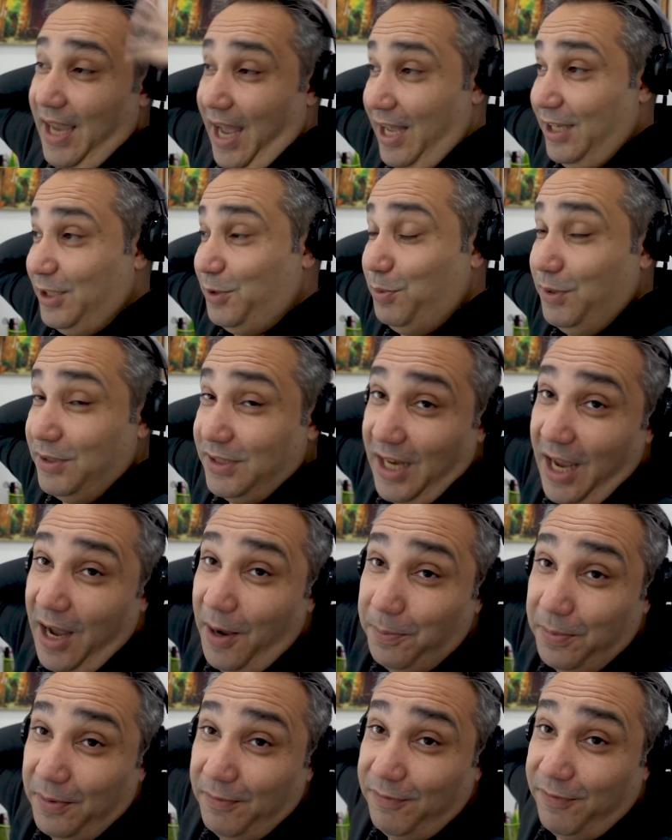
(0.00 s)
asked me to
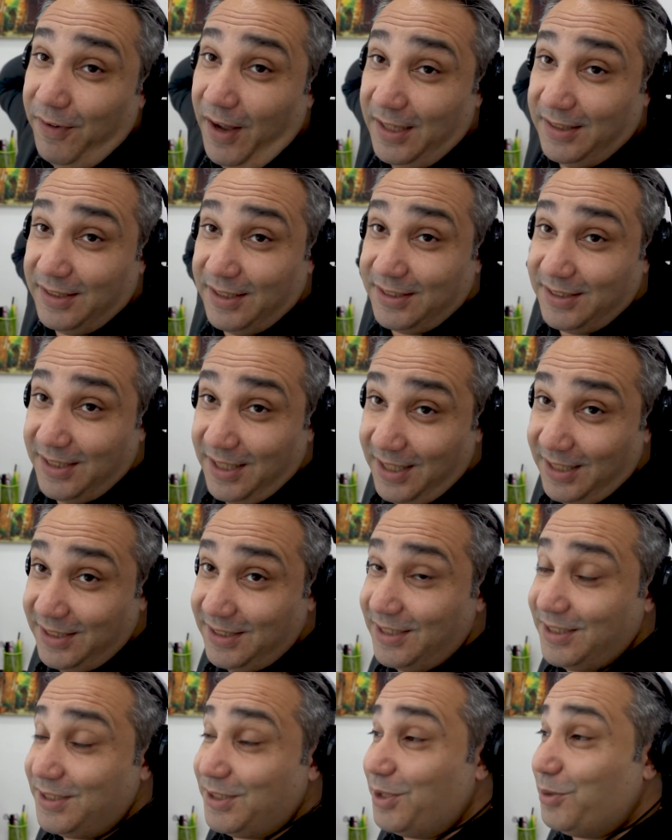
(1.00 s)
help him find a
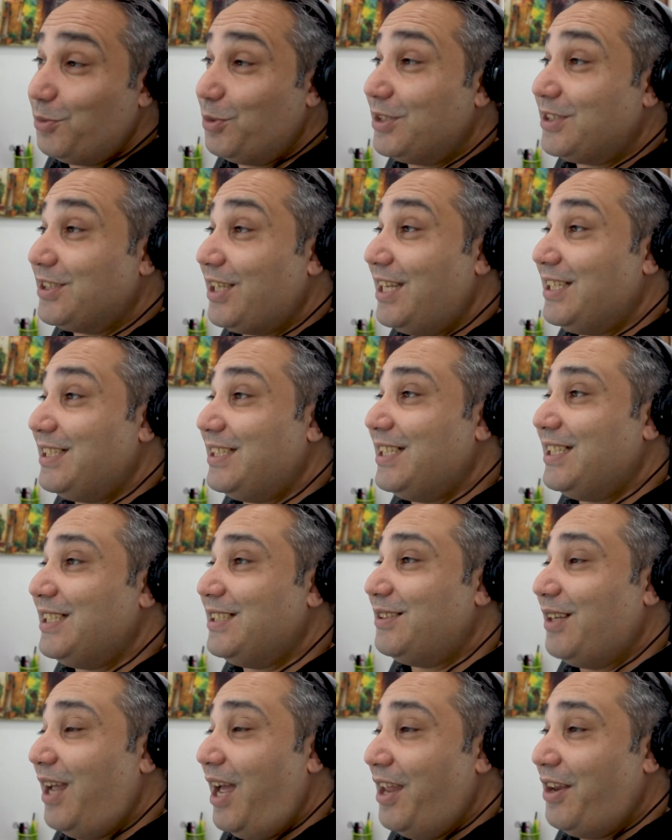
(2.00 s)
solicitor, which I
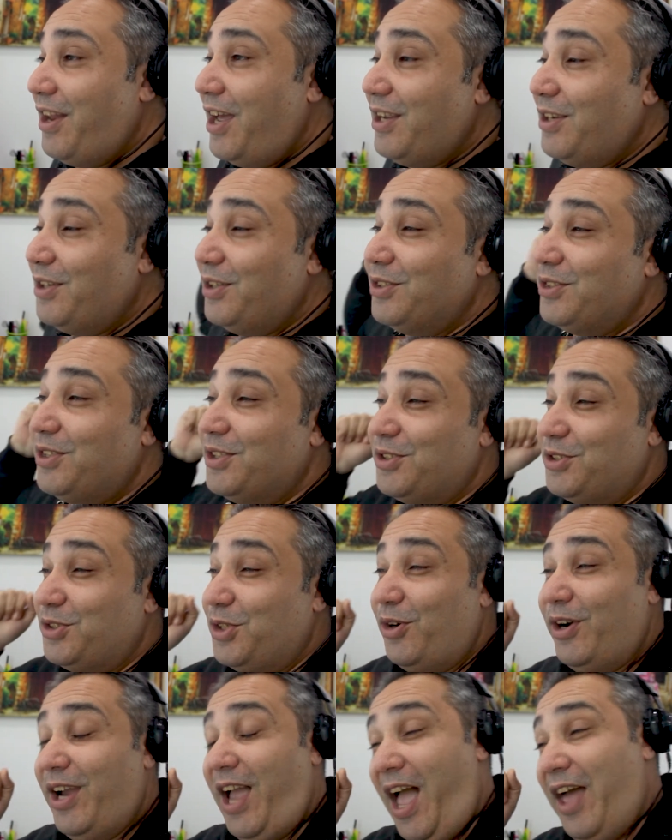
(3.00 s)
did. And I heard the
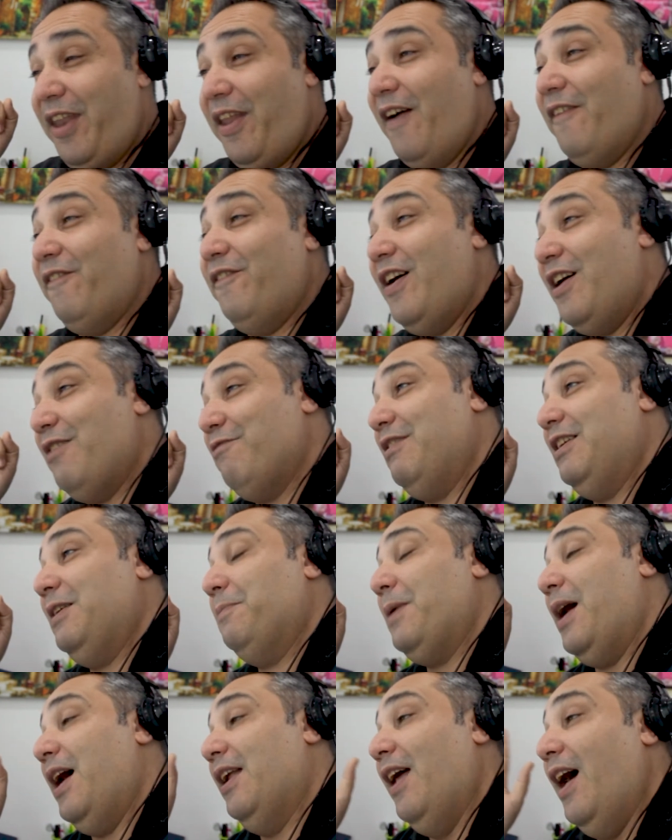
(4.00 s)
story and I felt really
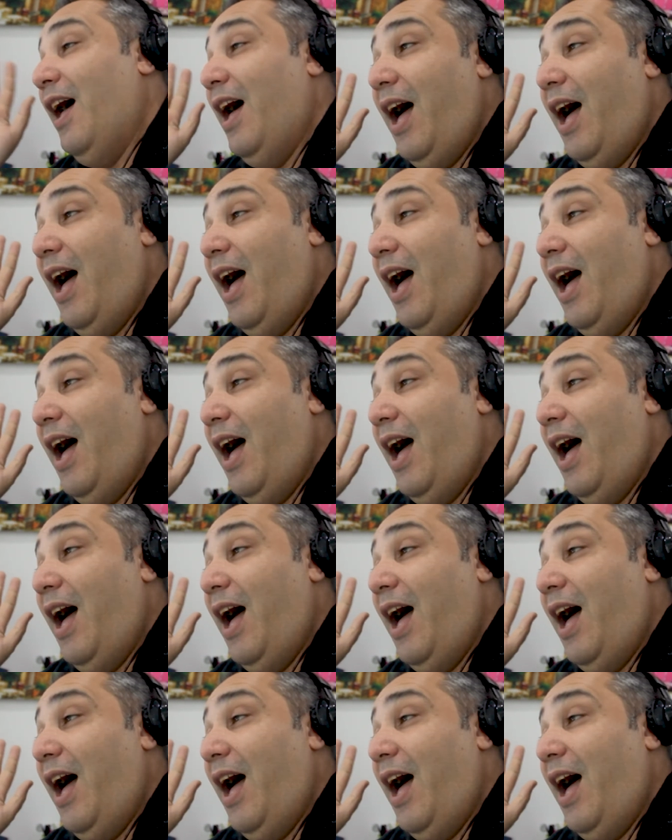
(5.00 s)
bad.